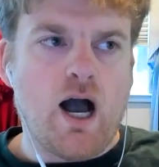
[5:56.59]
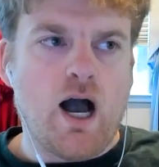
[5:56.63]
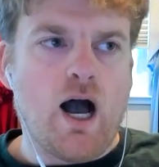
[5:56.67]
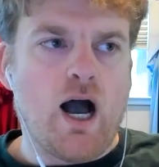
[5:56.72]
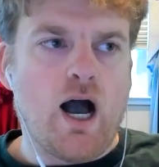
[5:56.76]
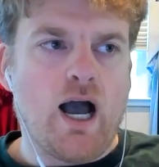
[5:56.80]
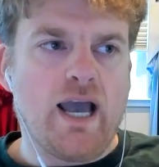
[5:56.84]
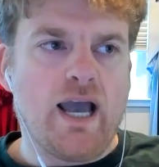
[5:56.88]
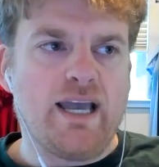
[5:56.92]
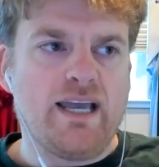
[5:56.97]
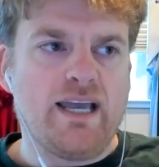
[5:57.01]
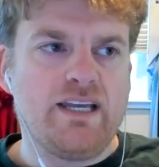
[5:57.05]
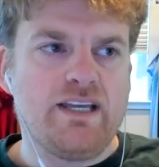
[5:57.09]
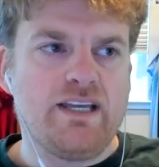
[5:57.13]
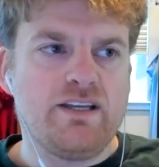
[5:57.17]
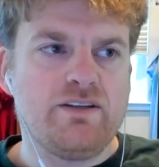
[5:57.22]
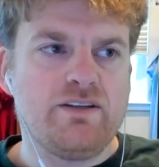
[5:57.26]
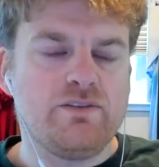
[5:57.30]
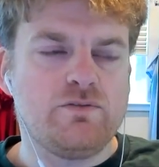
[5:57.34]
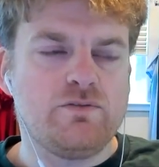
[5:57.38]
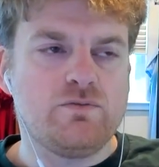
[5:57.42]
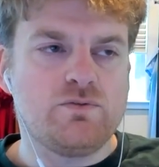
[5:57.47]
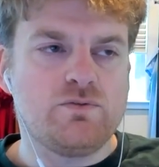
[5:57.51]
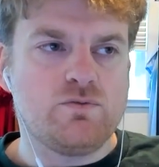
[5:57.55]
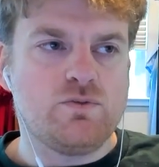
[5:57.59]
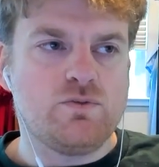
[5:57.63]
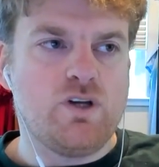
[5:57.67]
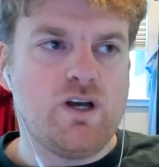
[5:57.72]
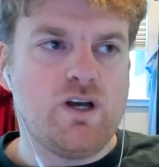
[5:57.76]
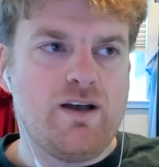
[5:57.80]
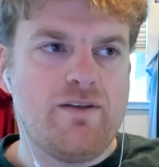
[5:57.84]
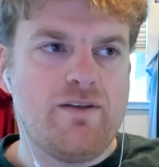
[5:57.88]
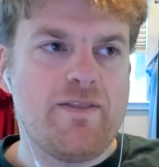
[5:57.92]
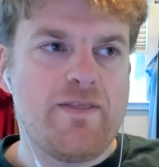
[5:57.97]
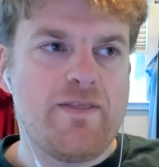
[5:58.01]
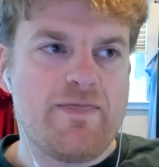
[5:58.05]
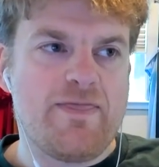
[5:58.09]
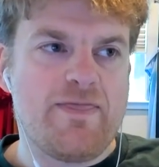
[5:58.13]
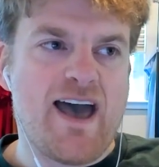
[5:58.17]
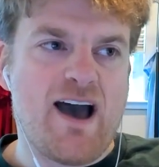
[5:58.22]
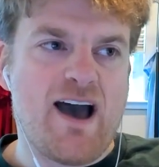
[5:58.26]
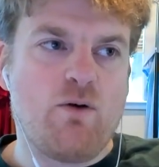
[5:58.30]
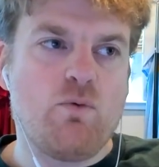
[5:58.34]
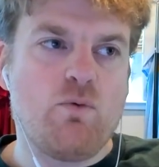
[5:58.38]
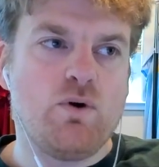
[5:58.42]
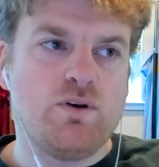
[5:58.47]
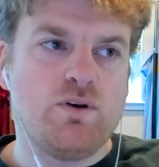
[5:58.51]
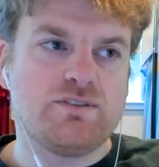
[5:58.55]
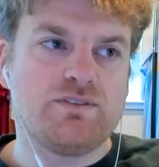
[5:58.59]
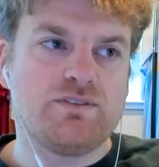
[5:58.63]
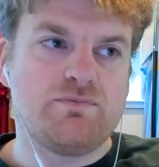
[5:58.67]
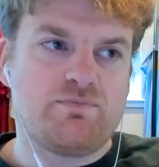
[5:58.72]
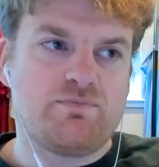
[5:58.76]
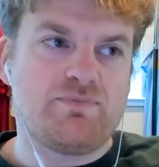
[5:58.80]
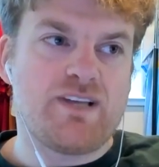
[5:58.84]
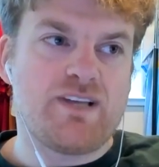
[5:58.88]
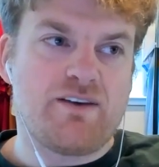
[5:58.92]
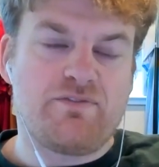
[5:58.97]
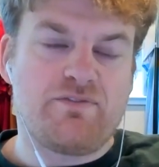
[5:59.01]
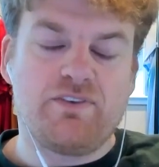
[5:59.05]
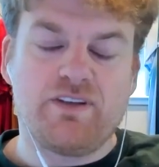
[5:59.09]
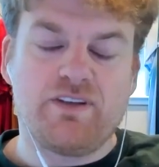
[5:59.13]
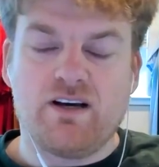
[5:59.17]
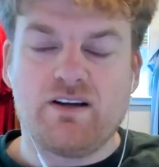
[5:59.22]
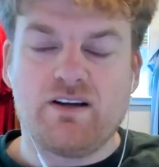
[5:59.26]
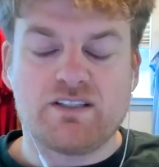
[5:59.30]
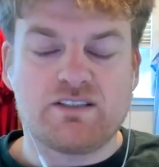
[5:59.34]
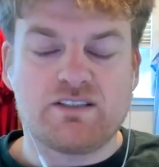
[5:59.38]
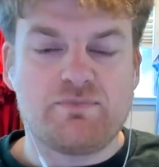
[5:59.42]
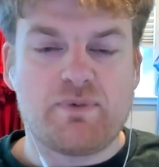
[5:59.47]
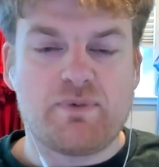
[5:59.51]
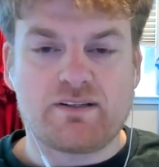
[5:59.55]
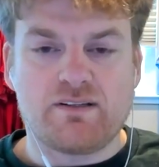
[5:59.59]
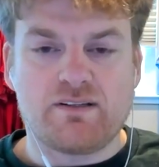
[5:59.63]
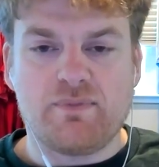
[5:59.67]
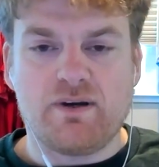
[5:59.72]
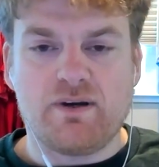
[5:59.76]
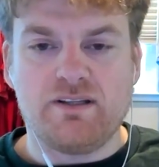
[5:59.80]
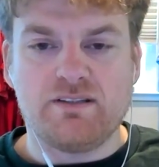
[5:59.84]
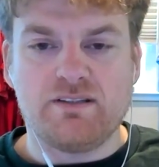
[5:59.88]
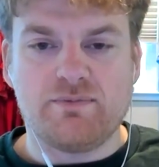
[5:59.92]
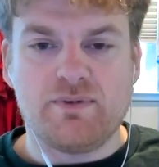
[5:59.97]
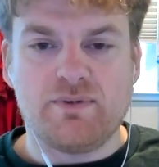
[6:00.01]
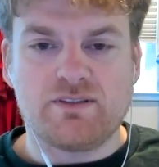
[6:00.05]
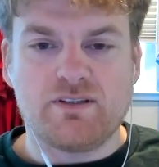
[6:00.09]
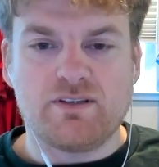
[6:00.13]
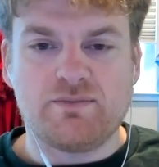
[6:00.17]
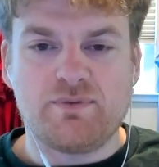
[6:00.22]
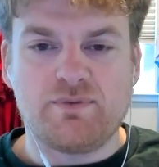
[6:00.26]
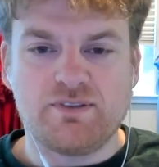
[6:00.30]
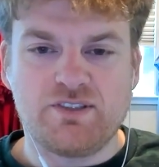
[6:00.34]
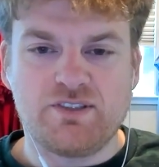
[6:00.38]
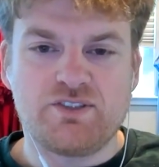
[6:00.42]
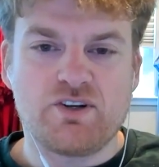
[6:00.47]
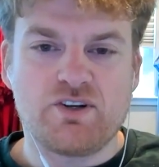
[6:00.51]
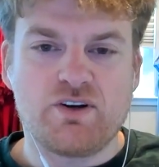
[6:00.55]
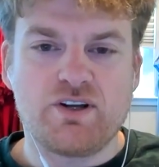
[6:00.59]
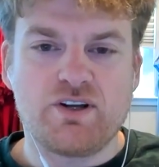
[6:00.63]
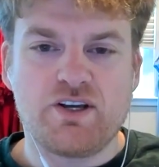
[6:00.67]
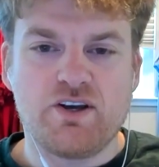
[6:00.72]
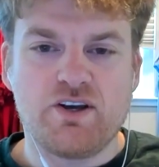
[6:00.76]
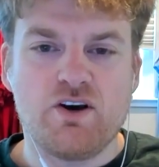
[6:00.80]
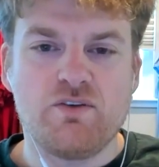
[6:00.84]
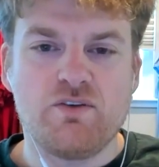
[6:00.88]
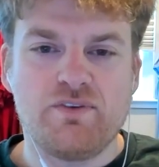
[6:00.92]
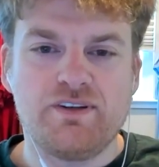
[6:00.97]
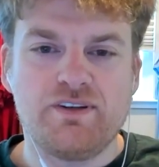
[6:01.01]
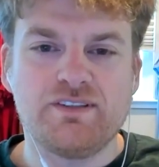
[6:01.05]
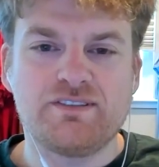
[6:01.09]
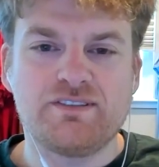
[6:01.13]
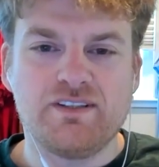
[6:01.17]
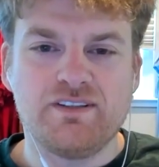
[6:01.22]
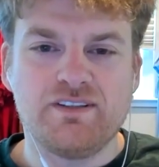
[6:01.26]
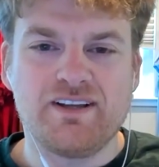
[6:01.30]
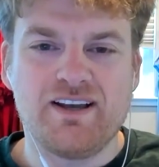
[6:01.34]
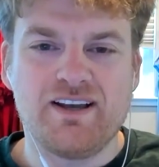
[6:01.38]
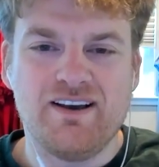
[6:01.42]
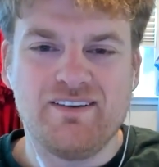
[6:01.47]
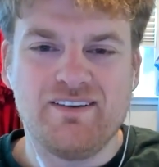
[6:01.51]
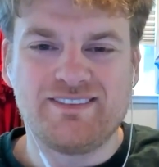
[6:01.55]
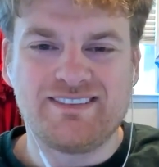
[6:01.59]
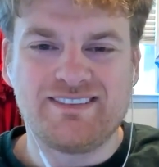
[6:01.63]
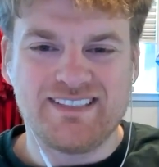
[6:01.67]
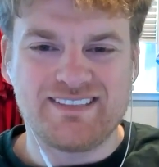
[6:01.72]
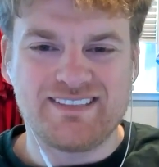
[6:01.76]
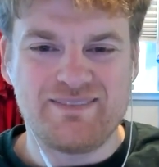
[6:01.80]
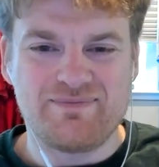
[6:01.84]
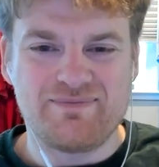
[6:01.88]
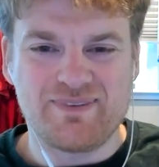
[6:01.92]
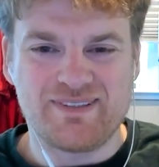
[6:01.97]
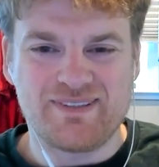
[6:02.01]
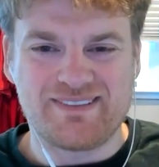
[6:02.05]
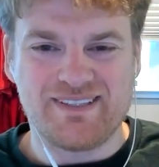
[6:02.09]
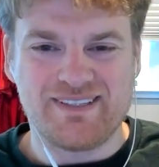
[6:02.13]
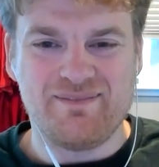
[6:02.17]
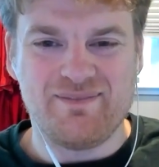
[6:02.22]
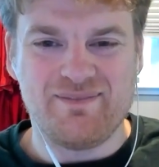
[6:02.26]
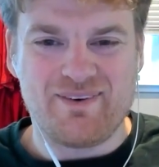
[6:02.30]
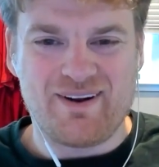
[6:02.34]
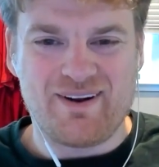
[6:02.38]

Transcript: I That was definitely unexpected by these Michelle, especially during COVID, to suddenly have 60% more